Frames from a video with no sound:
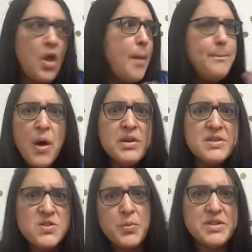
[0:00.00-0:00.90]

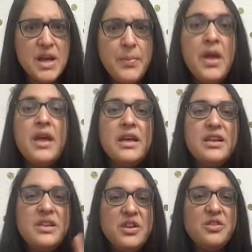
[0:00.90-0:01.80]
Bonus super tip,
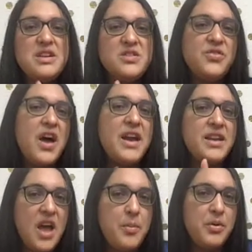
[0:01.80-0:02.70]
clearly
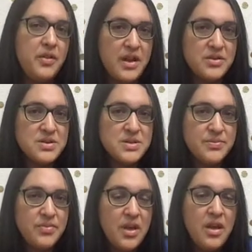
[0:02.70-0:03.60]
define capital letters.
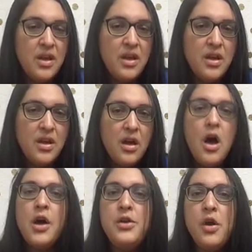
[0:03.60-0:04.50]

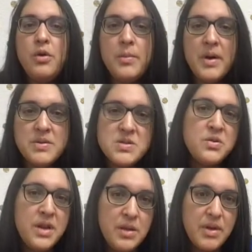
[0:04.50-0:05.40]
A note about
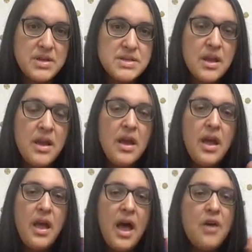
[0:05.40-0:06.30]
student emails.
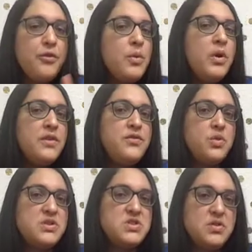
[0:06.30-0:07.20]
Every one of
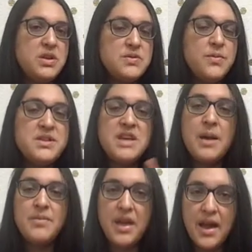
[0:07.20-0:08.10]
your students, from the
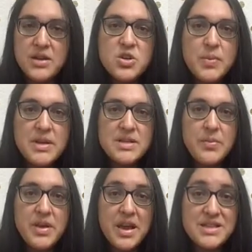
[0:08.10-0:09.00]
time they enter
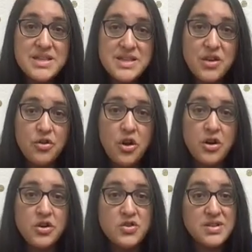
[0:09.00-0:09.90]
PCPS as
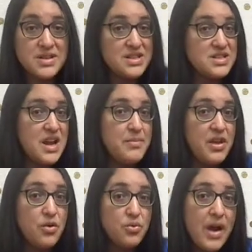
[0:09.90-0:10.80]
kindergartners to the time
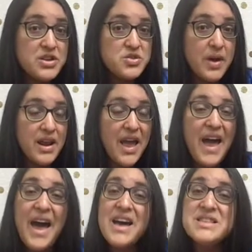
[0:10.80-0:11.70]
they graduate,
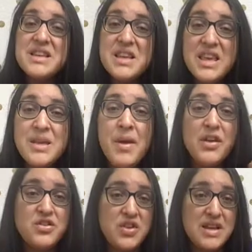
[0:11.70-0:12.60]
has an
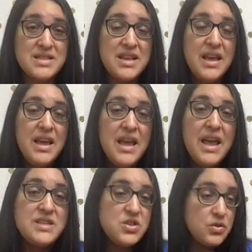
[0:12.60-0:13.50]
email address.
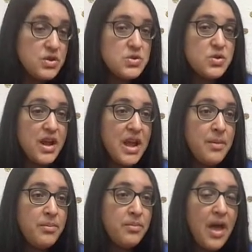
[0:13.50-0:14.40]
It's their
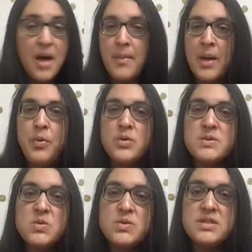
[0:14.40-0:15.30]
username at
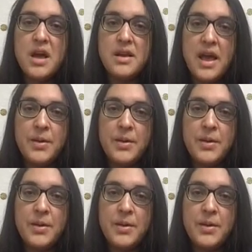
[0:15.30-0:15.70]
mypolkschools.net.